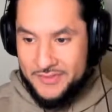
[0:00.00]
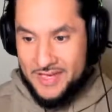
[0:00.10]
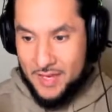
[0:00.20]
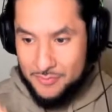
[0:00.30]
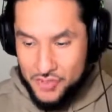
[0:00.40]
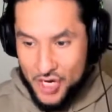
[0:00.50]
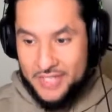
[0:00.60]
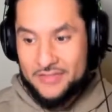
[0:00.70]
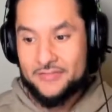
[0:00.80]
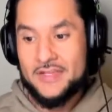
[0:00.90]
say
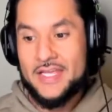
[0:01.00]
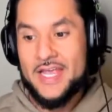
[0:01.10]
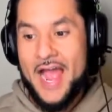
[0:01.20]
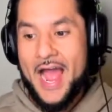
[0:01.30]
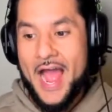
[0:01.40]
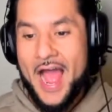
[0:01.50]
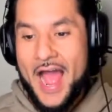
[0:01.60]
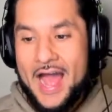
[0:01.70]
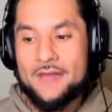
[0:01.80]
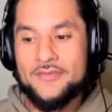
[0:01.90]
objectively
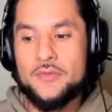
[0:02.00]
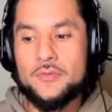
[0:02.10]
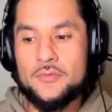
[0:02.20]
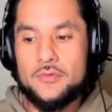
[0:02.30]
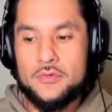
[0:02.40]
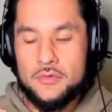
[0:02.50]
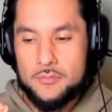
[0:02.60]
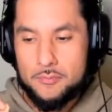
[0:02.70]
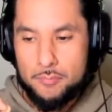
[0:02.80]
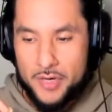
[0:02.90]
have to
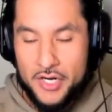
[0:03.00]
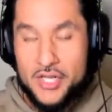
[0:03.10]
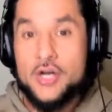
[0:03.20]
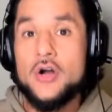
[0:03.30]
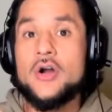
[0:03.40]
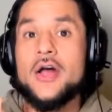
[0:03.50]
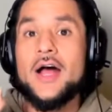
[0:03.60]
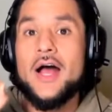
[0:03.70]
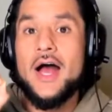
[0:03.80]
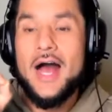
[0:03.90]
procure
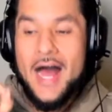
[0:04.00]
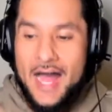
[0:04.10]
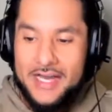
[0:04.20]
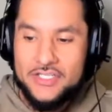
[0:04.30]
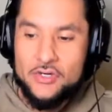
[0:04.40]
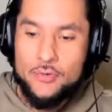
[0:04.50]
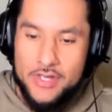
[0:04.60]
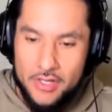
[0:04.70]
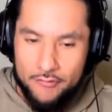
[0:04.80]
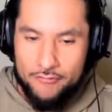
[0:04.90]
a high
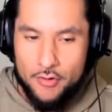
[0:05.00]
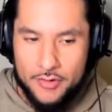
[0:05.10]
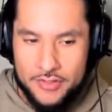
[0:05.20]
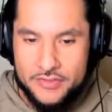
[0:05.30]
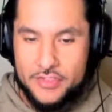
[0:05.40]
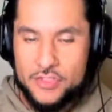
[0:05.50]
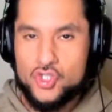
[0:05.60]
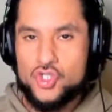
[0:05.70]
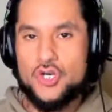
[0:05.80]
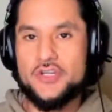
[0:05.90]
degree of focus
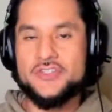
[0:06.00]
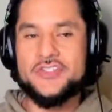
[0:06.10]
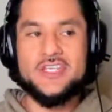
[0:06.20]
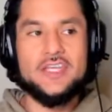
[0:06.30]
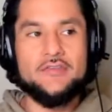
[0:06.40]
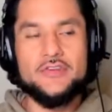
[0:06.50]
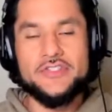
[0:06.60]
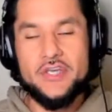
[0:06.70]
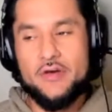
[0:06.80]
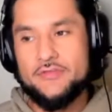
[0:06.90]
just to give
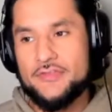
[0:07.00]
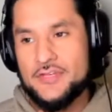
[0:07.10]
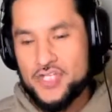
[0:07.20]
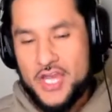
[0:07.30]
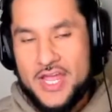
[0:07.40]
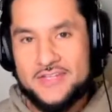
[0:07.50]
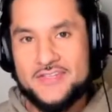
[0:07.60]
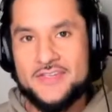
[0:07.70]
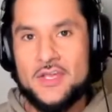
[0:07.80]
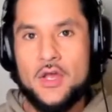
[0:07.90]
yourself the
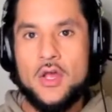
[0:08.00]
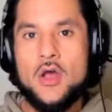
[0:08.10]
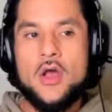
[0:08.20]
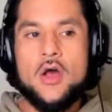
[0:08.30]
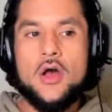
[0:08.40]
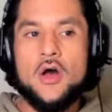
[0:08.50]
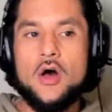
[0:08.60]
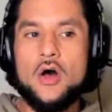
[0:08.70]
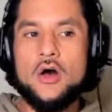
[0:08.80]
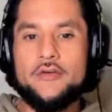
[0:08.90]
chance
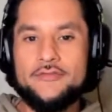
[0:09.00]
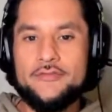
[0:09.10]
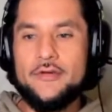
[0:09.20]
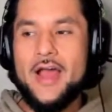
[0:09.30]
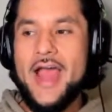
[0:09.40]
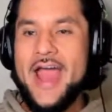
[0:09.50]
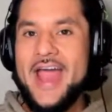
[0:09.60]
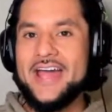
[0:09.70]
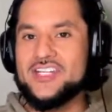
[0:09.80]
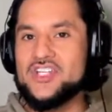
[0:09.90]
of
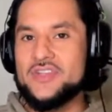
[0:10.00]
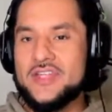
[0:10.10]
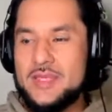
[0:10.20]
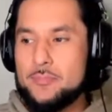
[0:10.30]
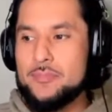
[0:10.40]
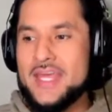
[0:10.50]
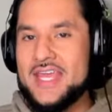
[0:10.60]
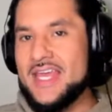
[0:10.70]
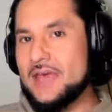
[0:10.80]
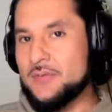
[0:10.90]
actually
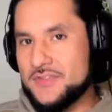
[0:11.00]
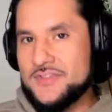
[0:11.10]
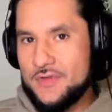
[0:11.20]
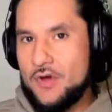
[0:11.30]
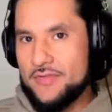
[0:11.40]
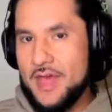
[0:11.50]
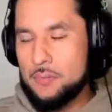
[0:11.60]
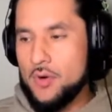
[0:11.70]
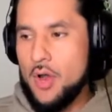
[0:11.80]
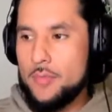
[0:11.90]
being able to solve
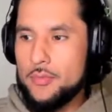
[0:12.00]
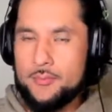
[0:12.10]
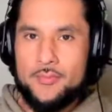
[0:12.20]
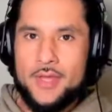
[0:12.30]
that problem.